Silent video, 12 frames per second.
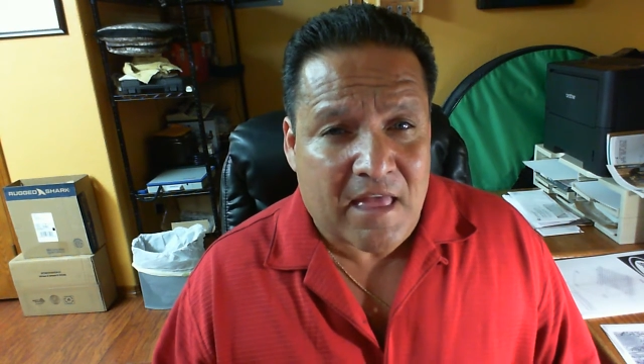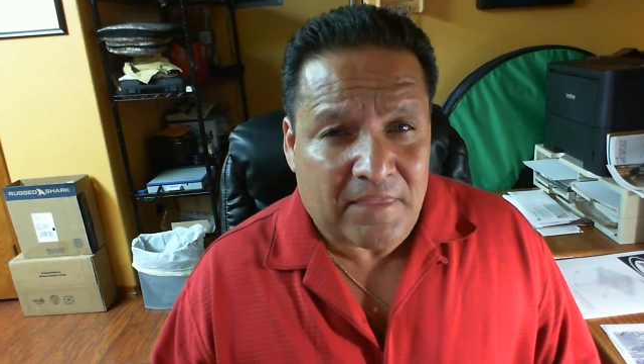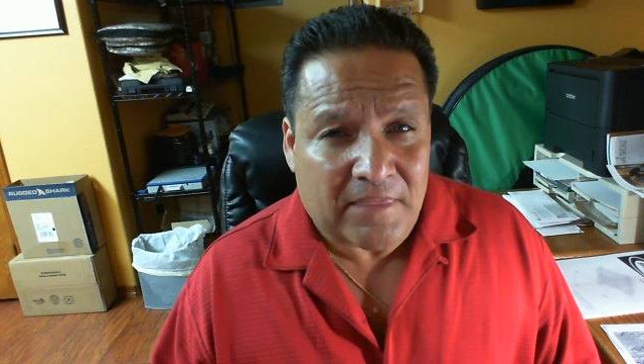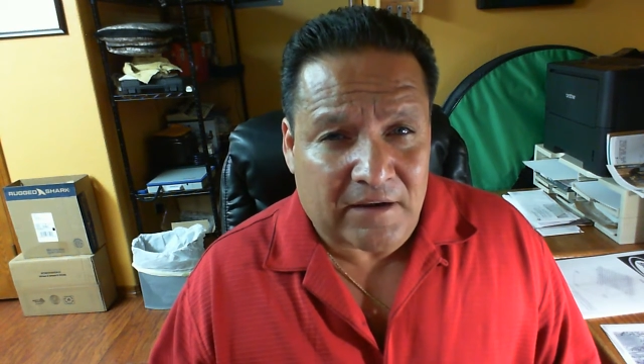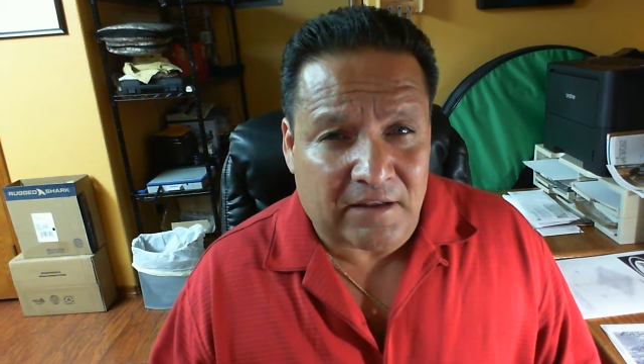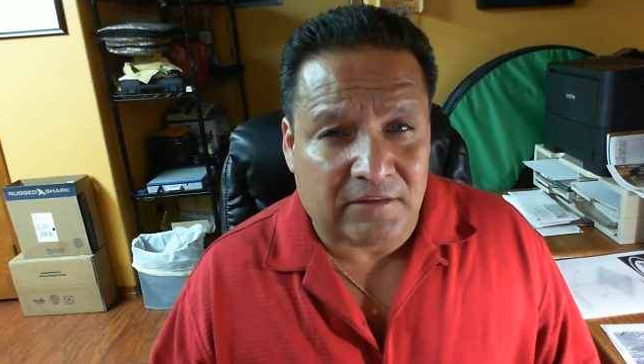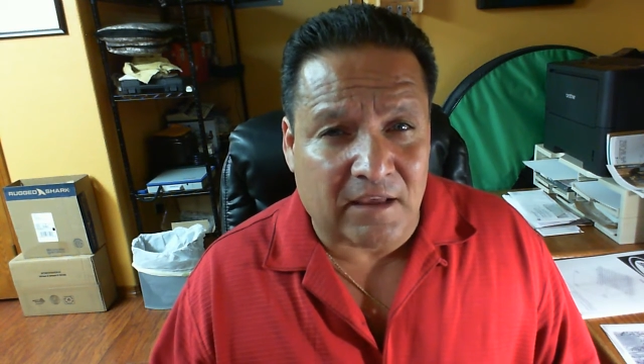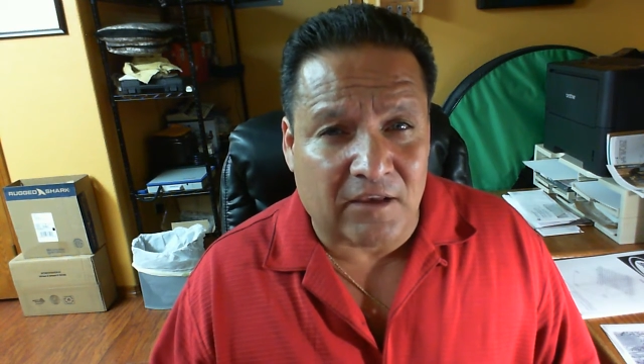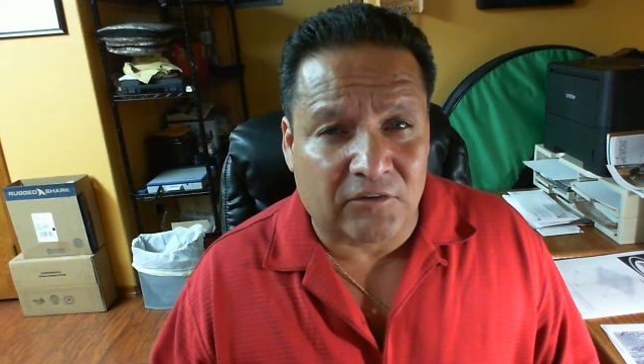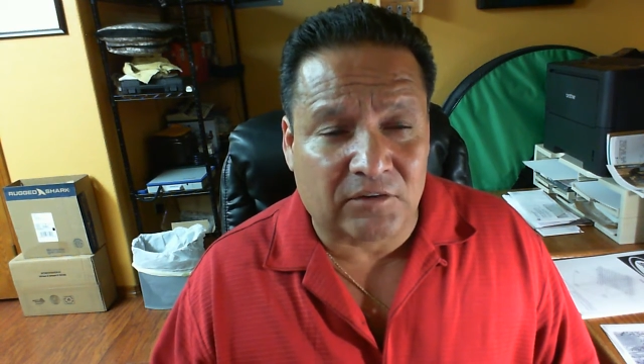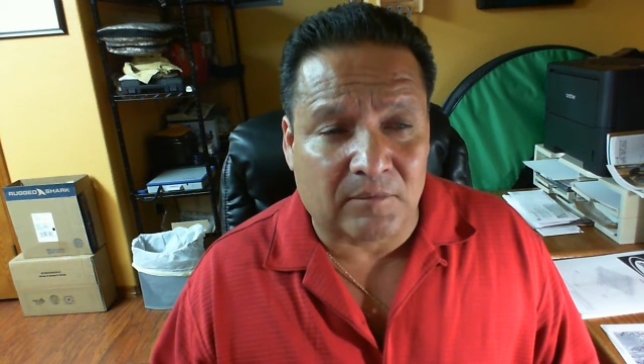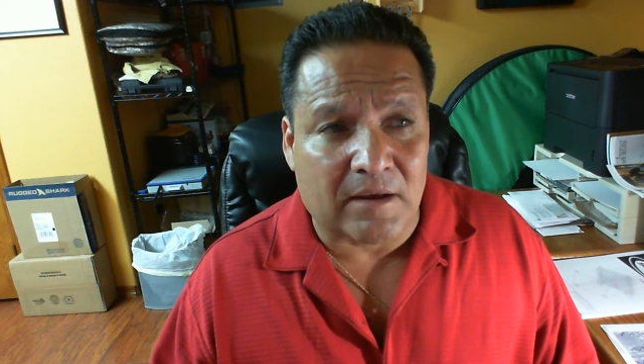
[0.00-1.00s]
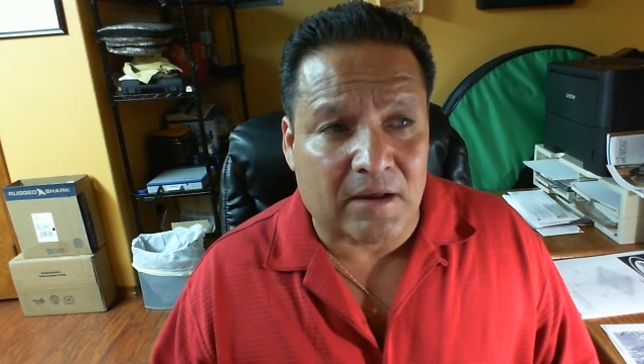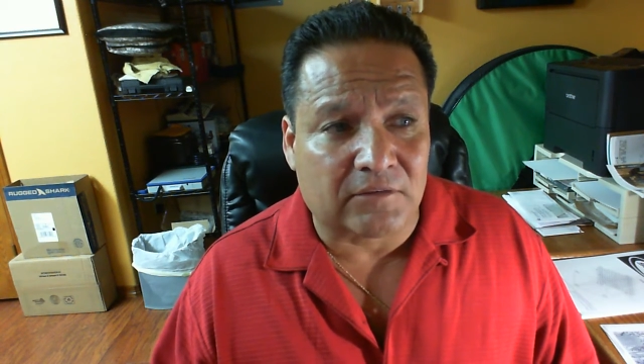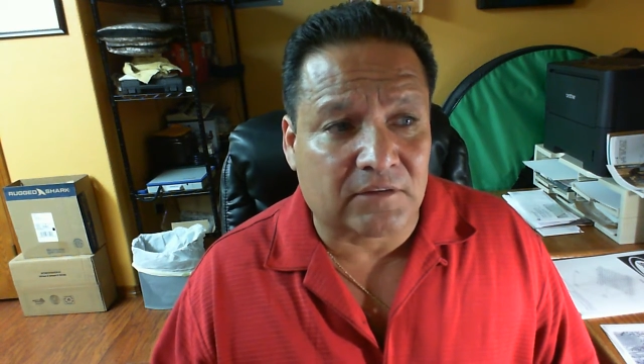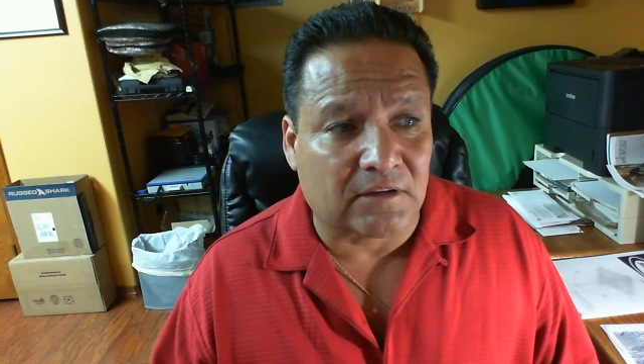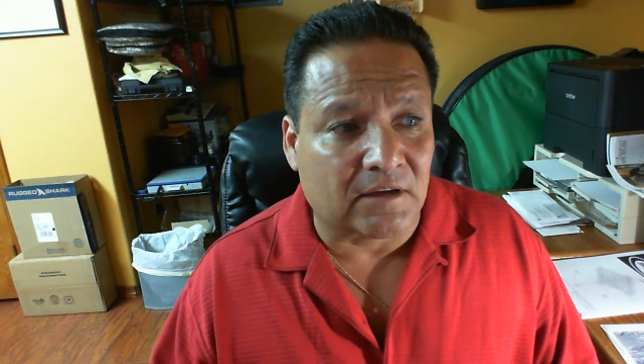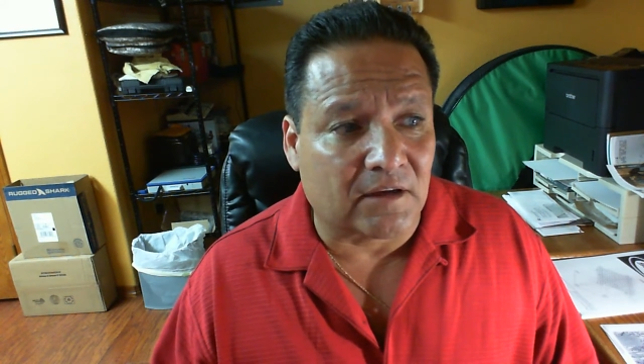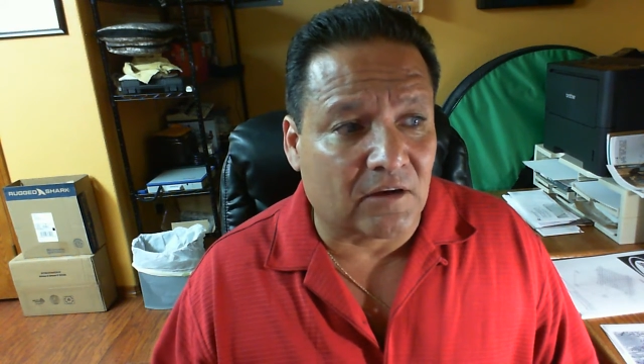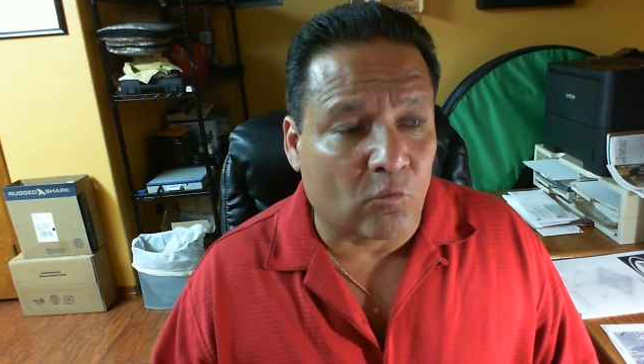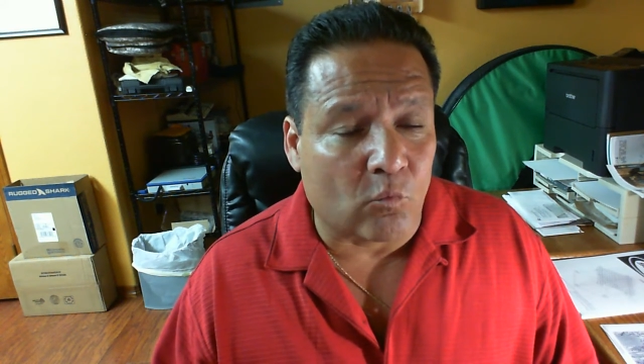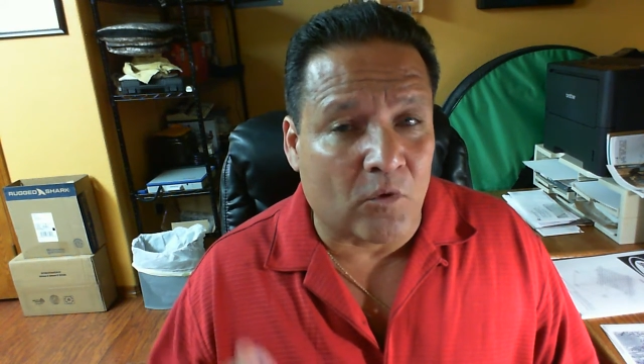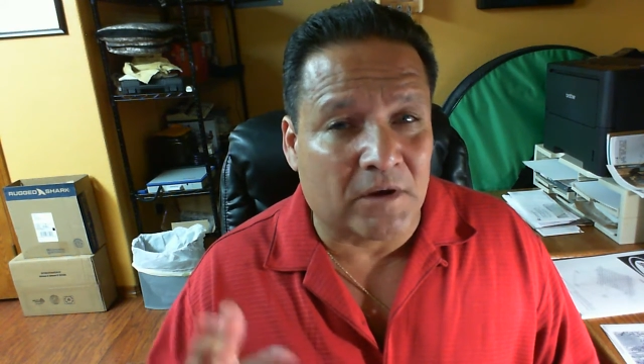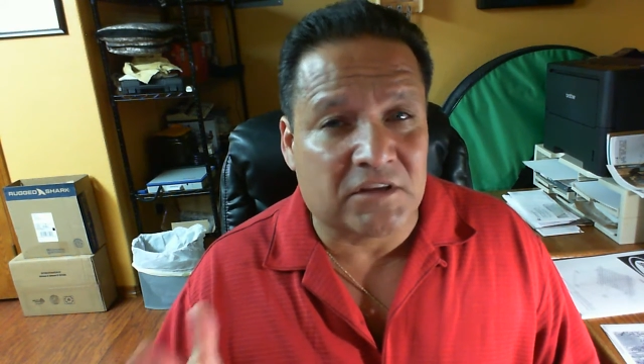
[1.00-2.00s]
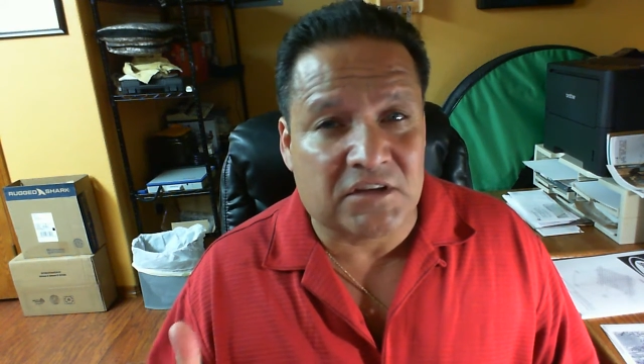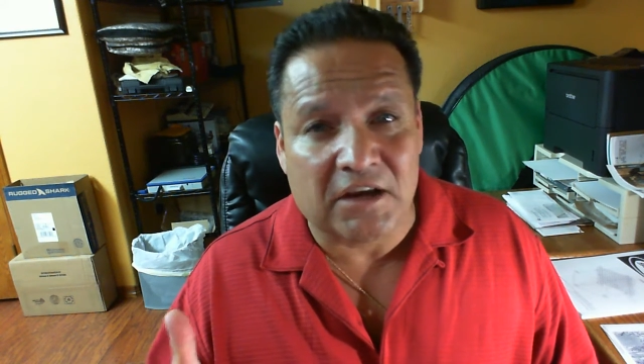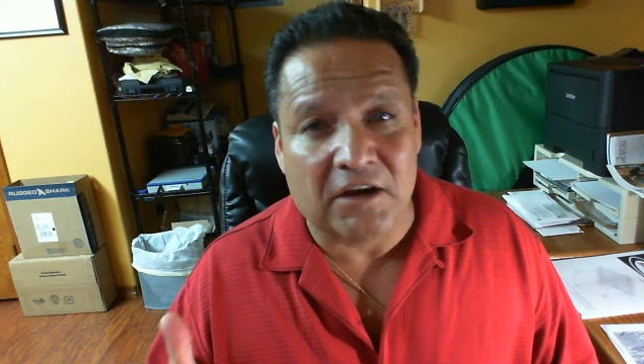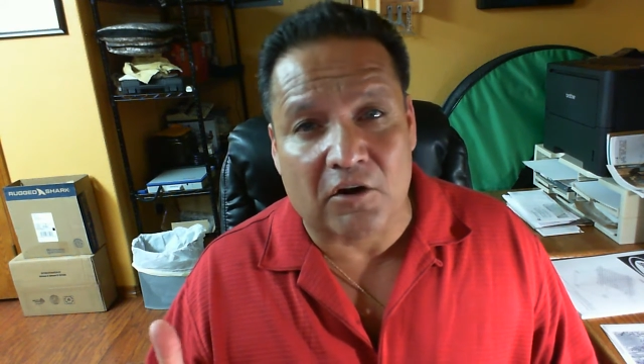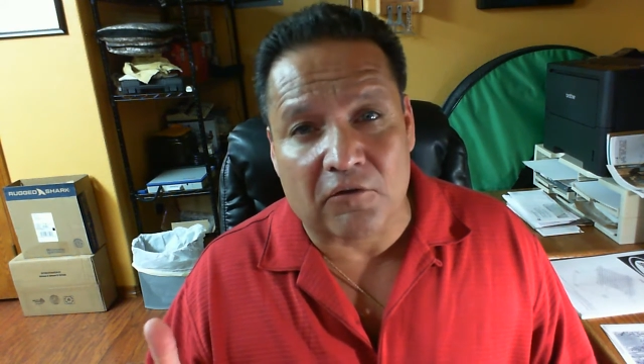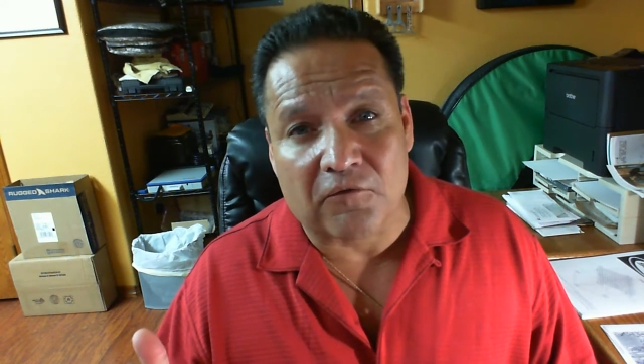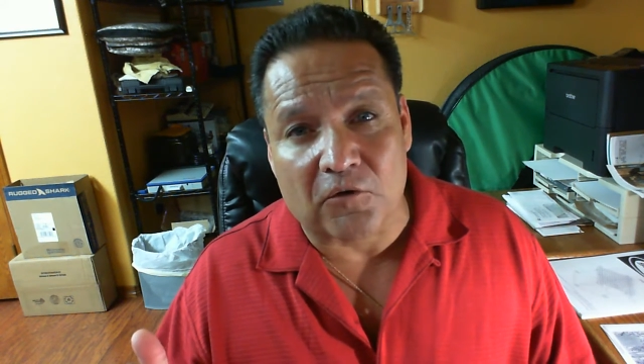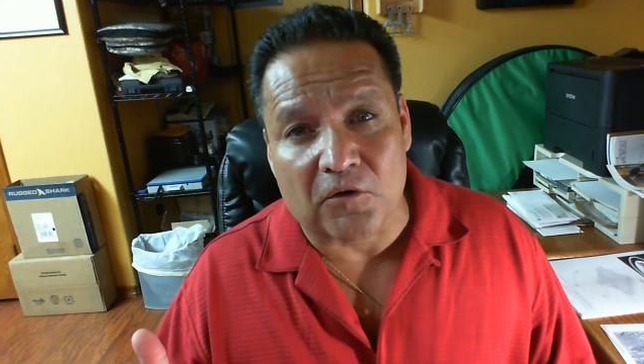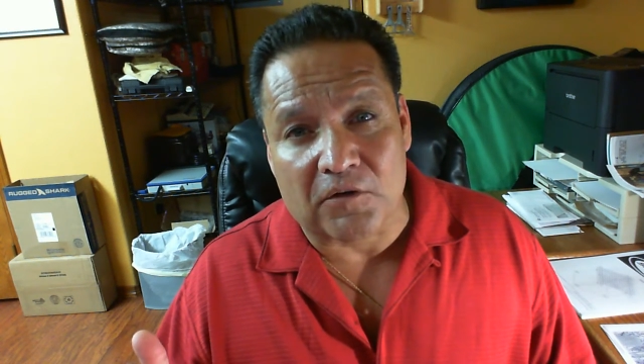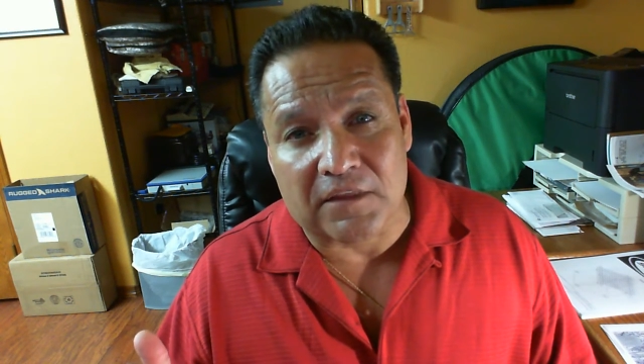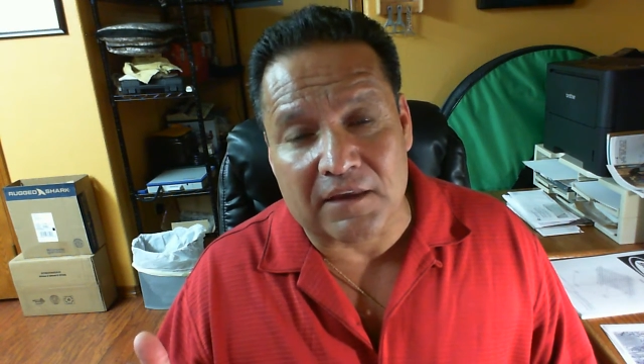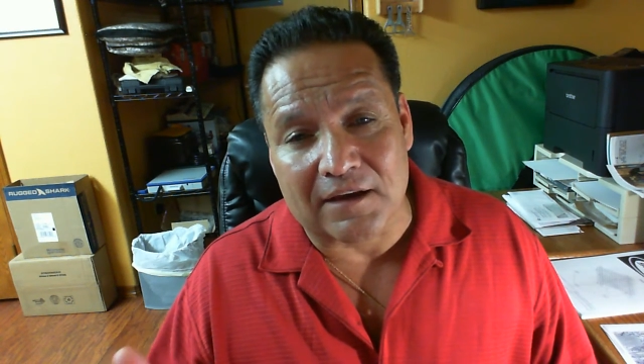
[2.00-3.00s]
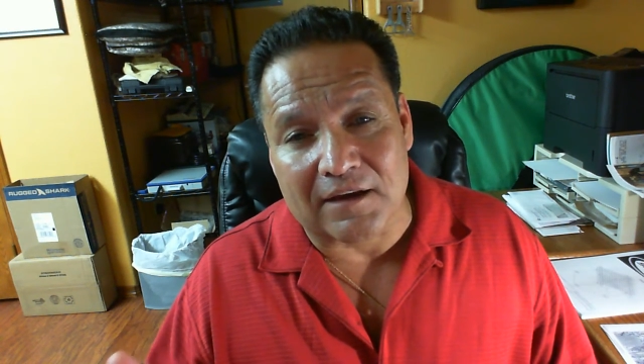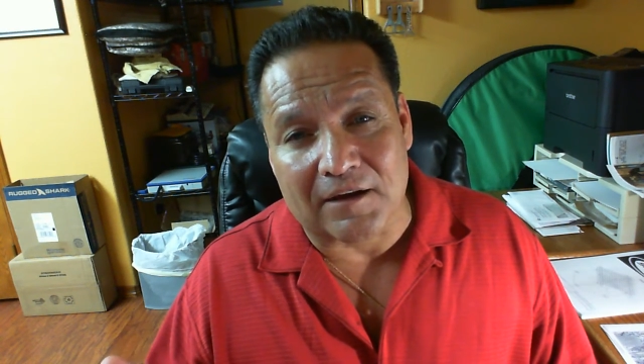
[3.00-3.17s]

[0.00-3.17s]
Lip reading: that it takes about 1 year for the